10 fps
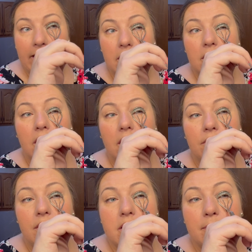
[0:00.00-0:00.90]
I
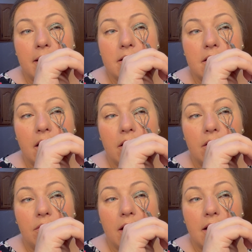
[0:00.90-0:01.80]
love this mascara,
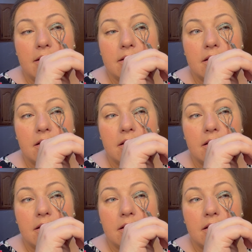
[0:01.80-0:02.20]
you guys.